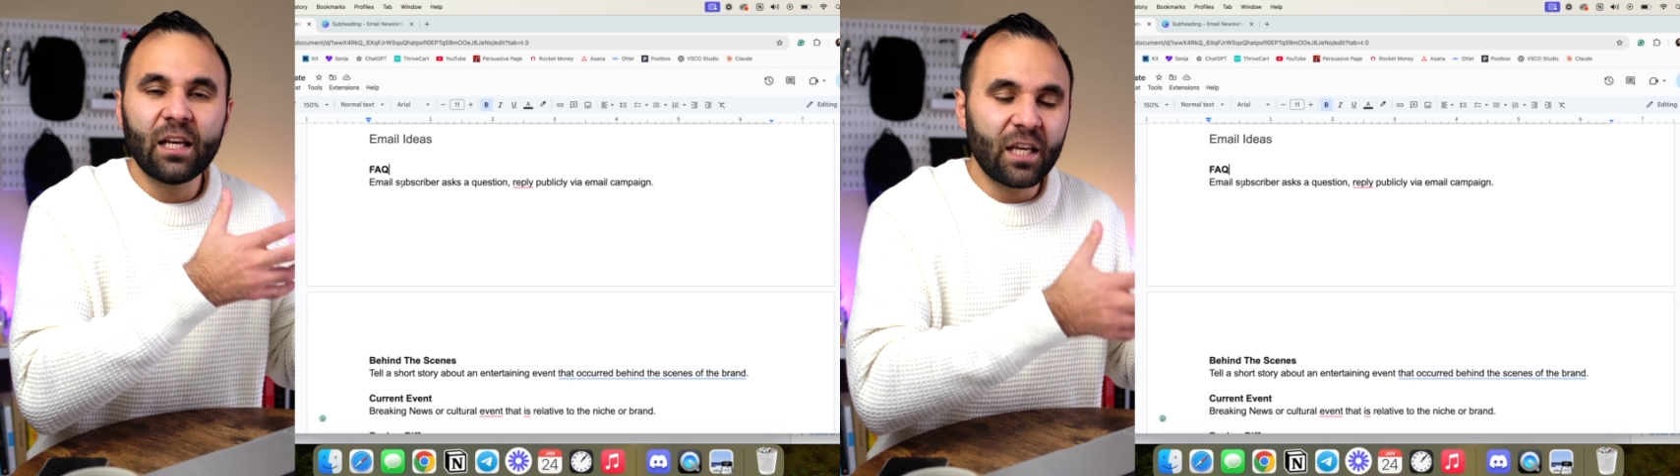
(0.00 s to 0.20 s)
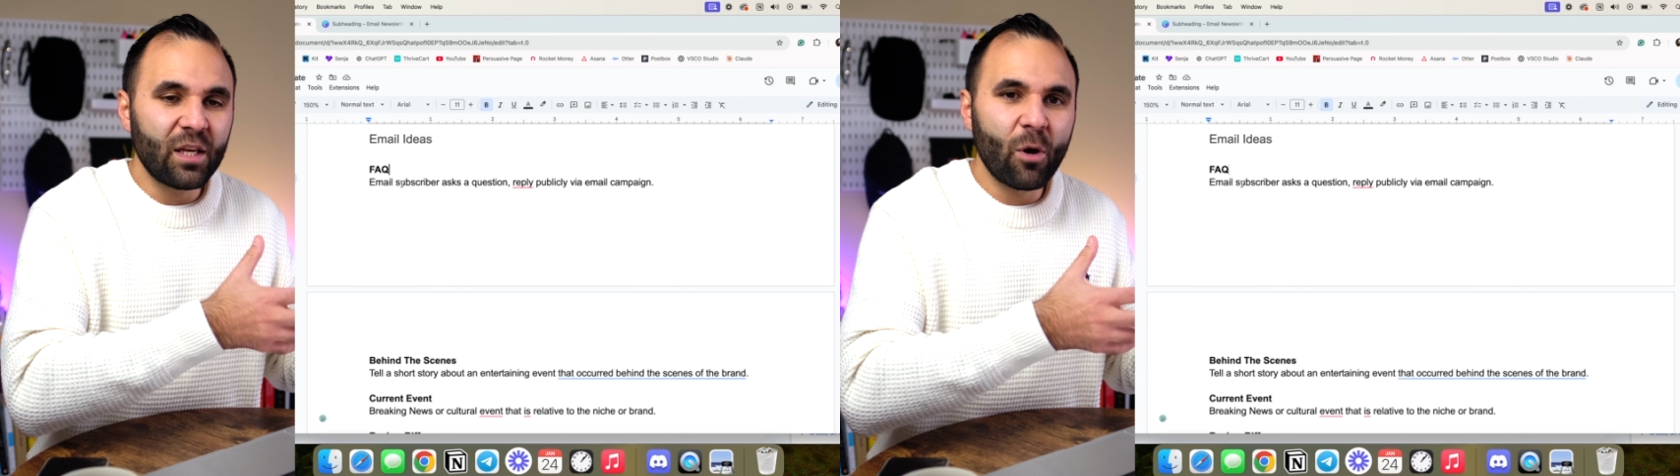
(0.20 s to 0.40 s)

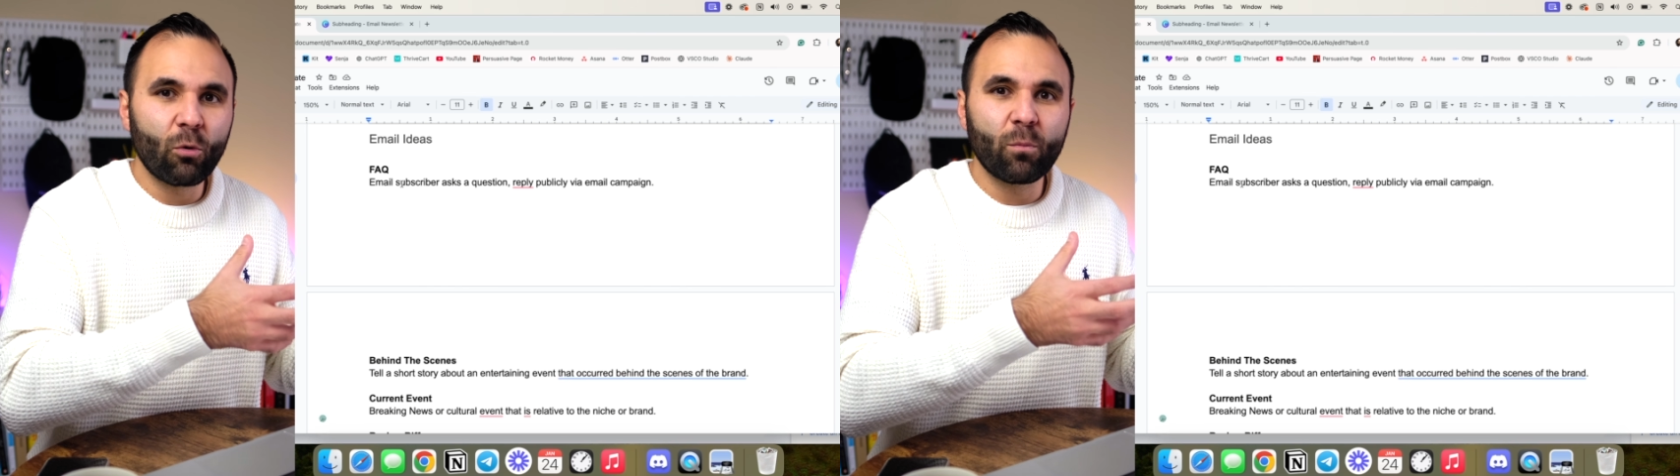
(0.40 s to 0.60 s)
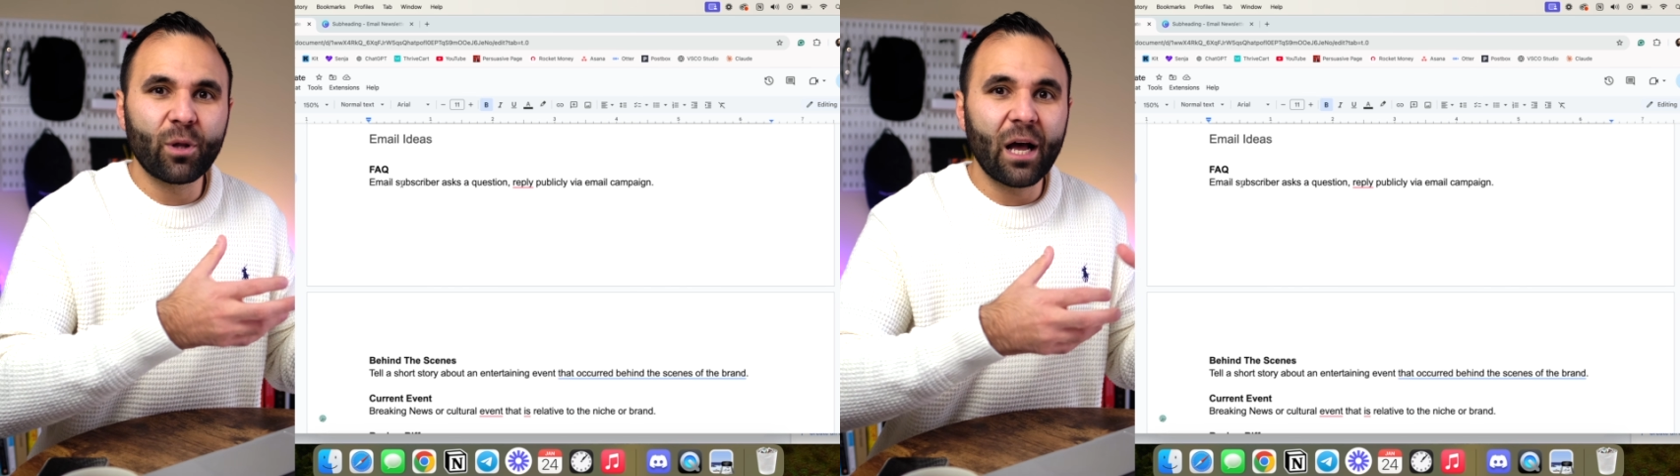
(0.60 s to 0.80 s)
email
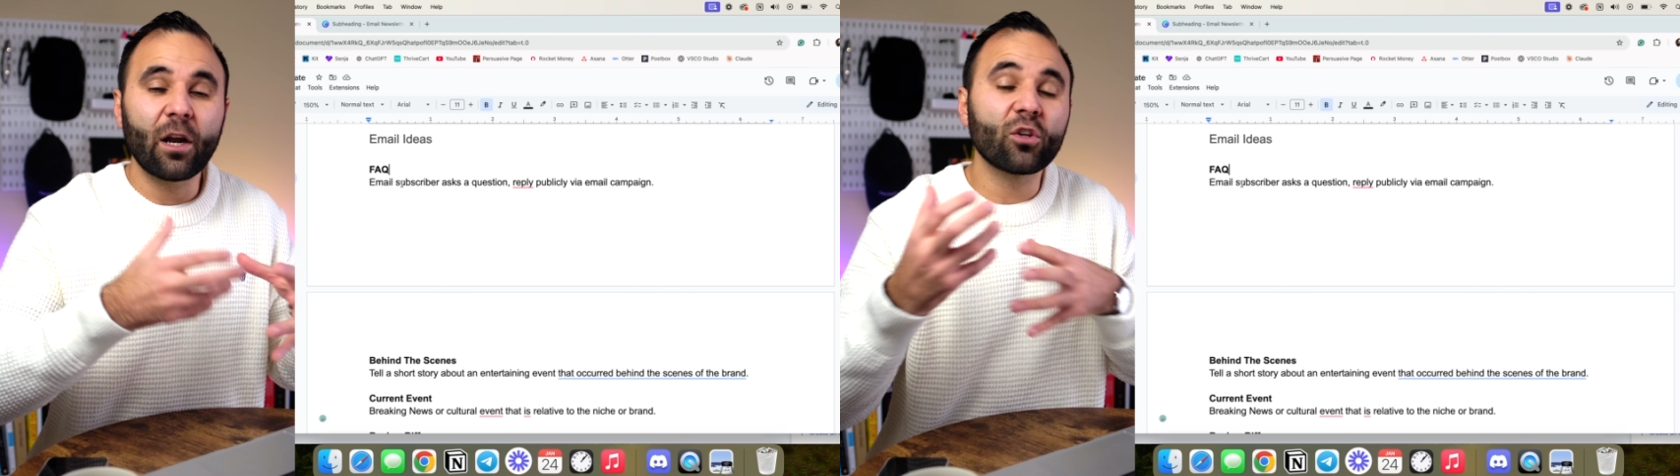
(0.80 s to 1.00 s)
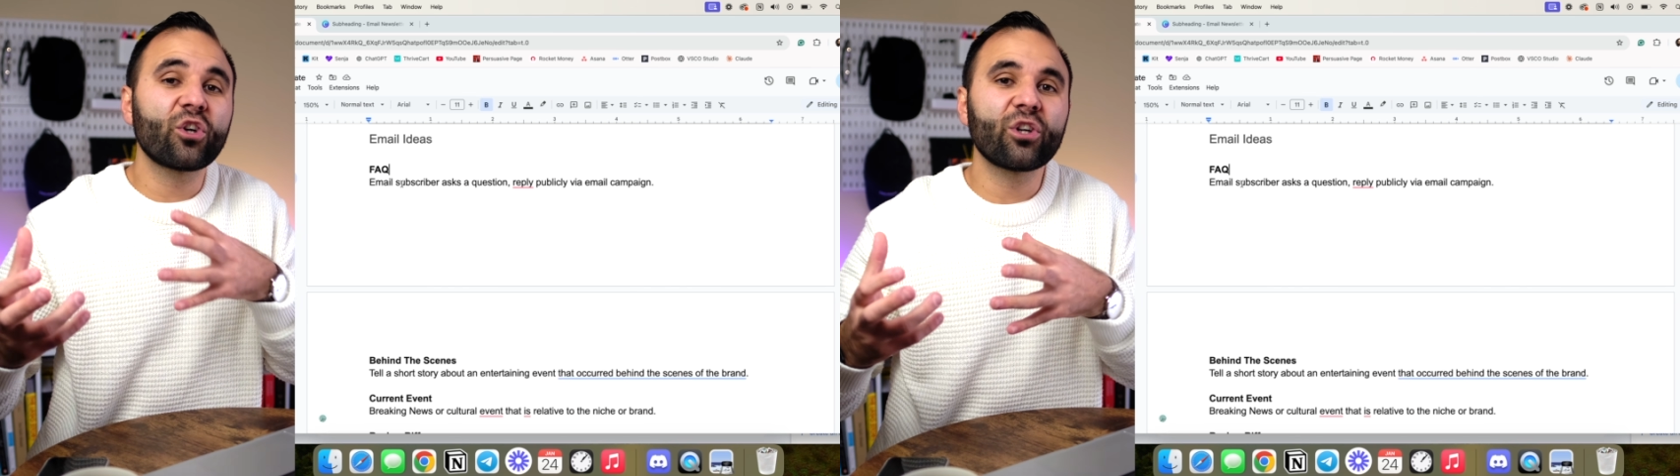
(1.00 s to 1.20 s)
reply and
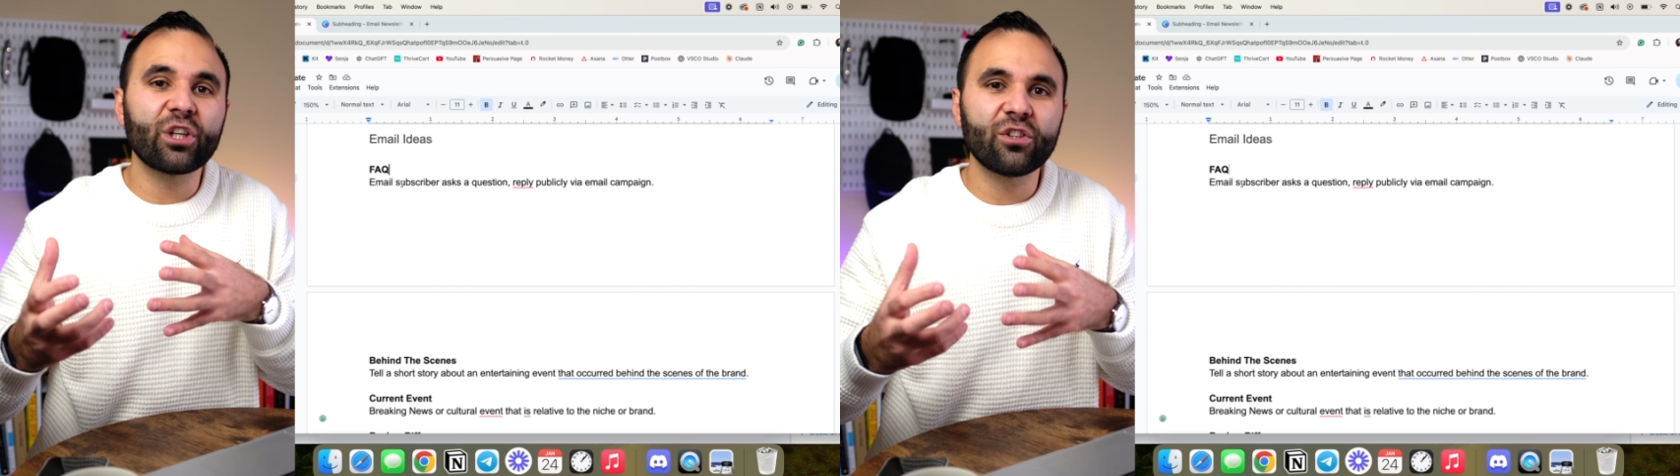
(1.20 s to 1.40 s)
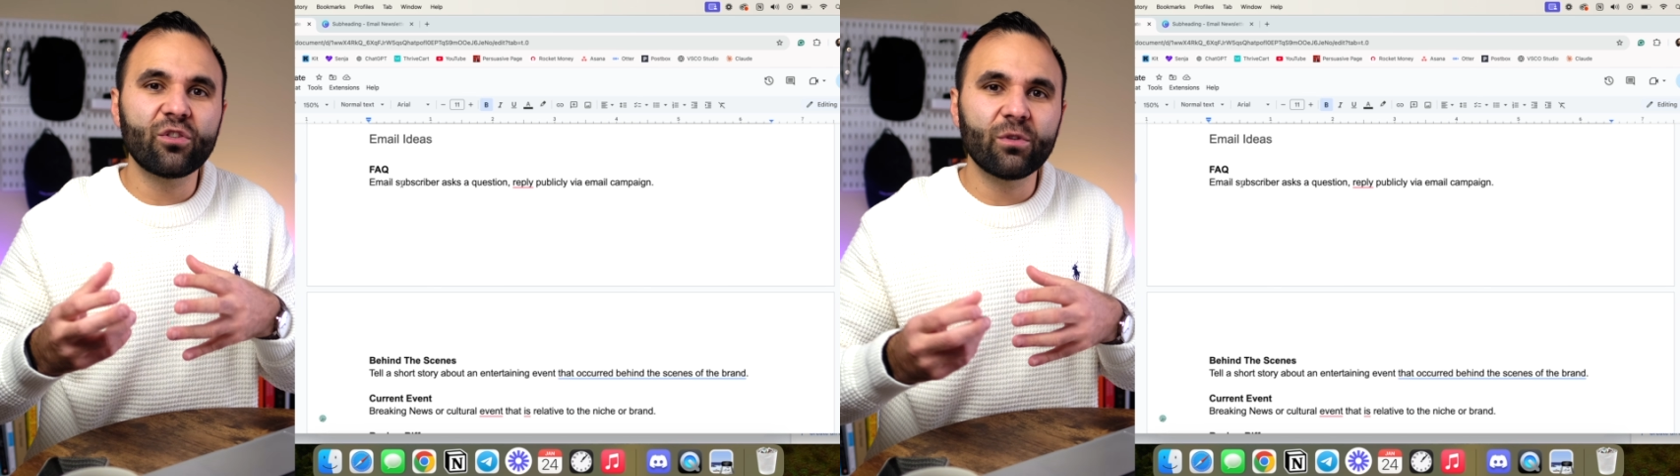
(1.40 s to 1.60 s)
I'll turn
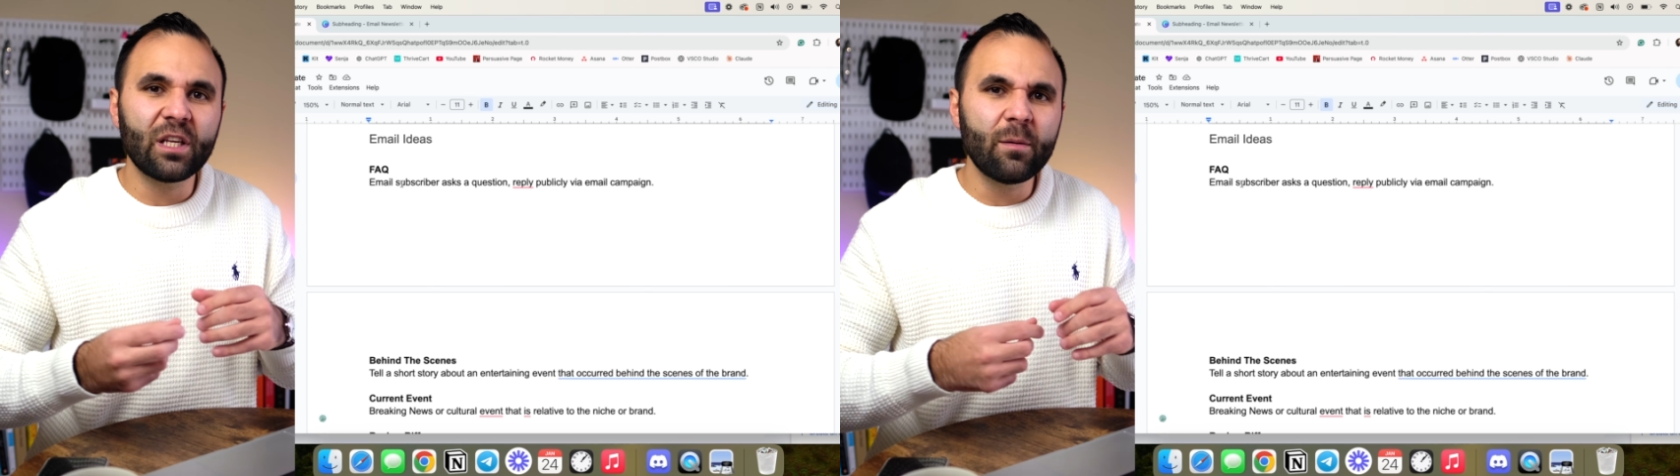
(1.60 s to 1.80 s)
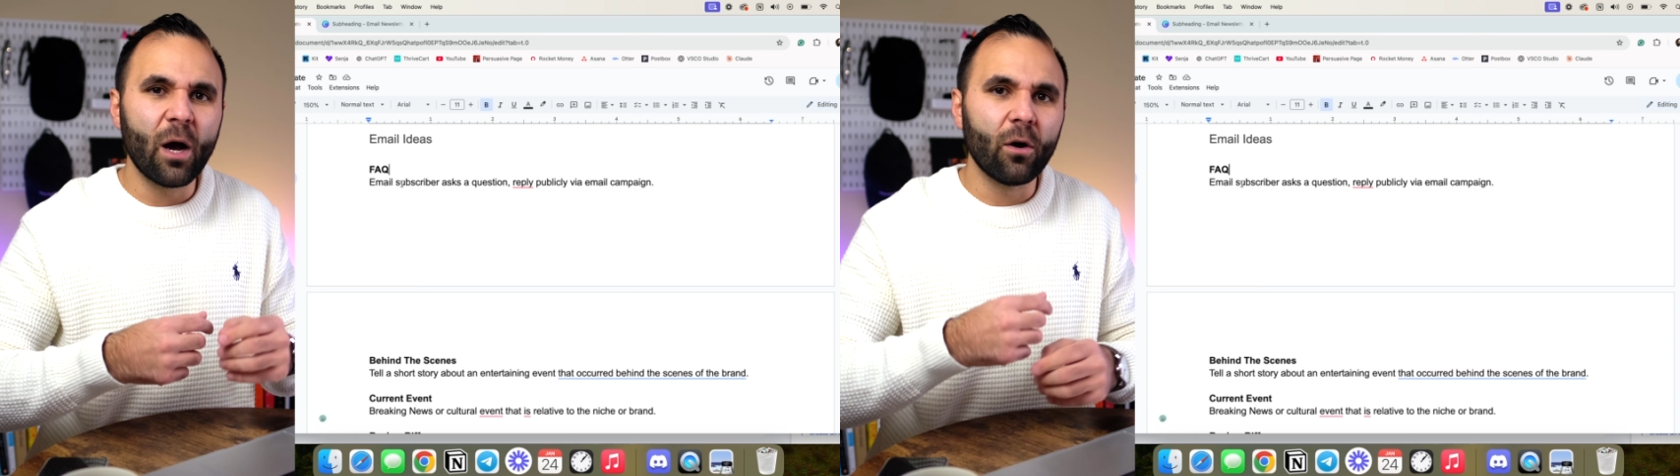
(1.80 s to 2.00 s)
it into an
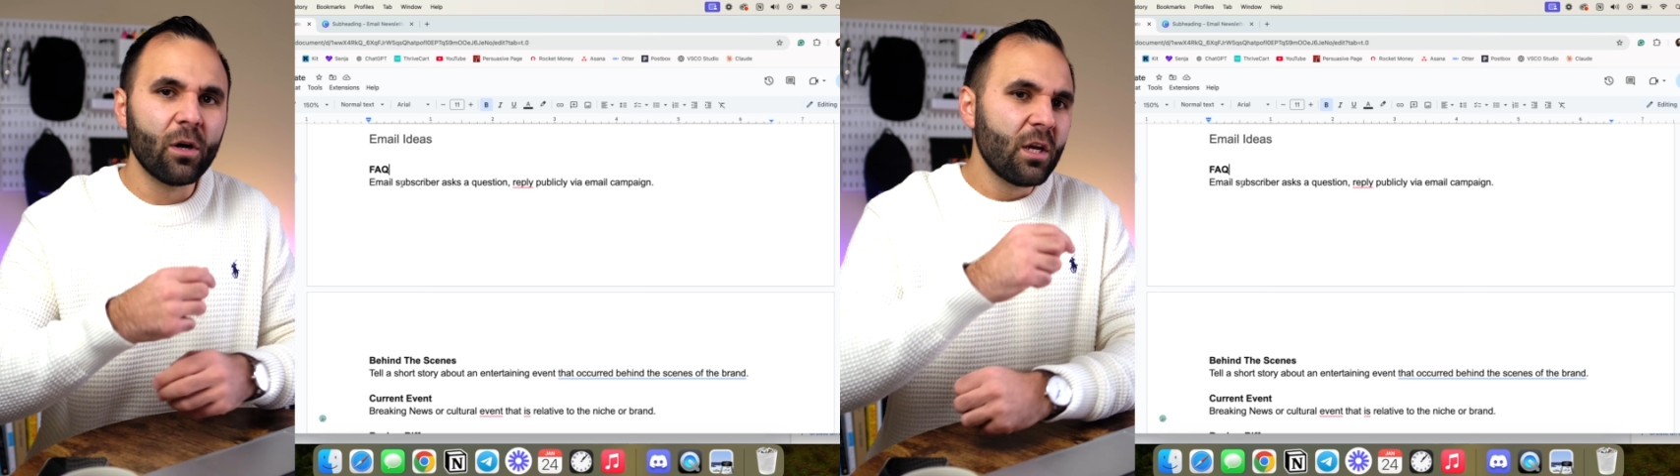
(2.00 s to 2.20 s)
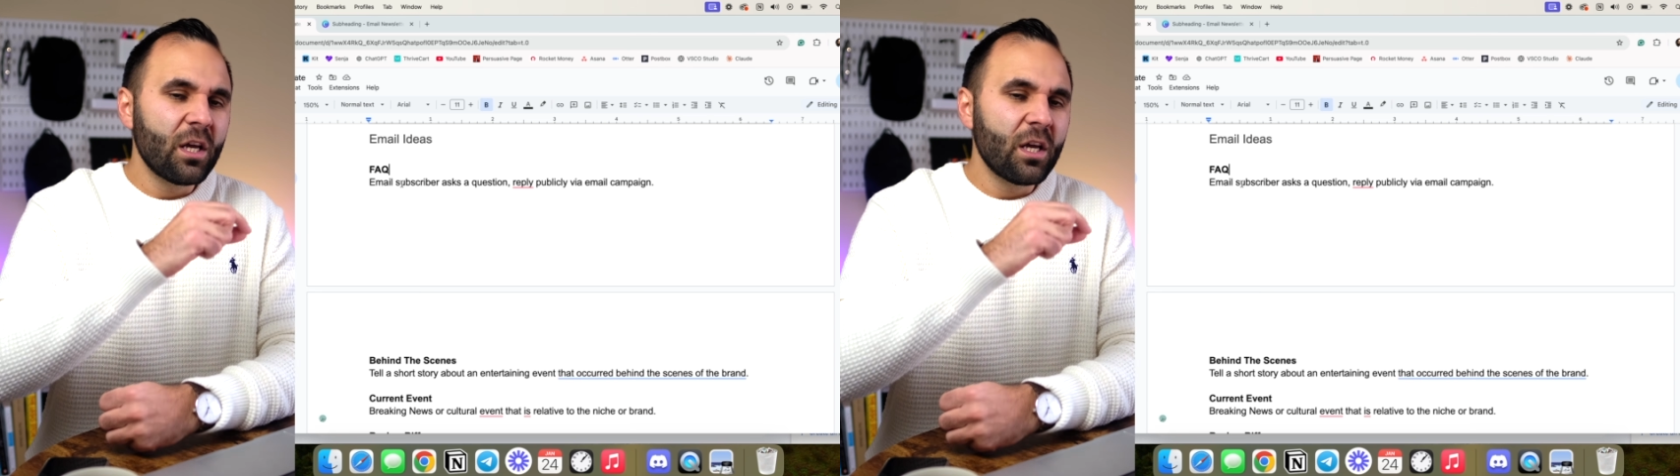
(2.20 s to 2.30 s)
email.